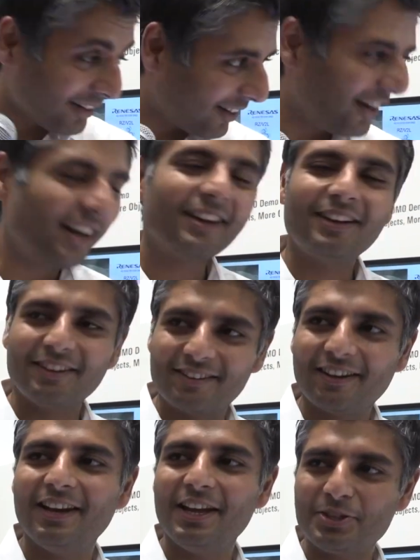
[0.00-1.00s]
Correct. It's
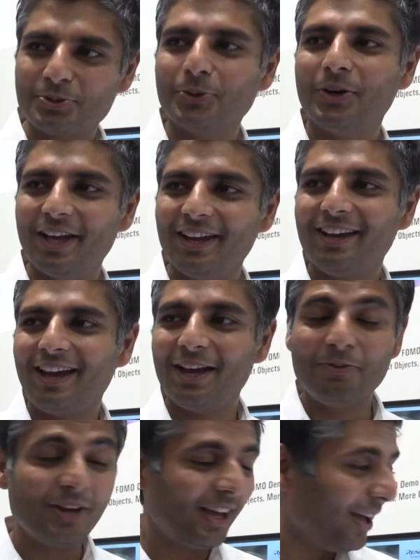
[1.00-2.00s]
released today.
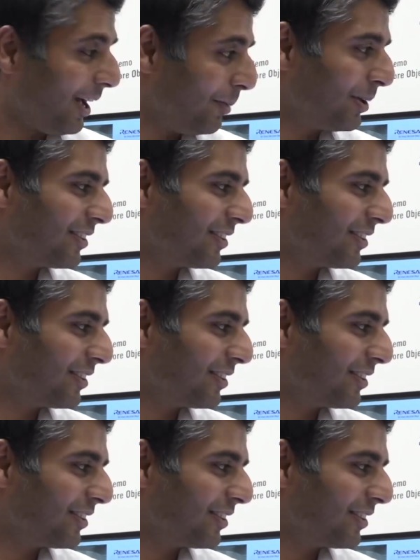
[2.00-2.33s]
And I'm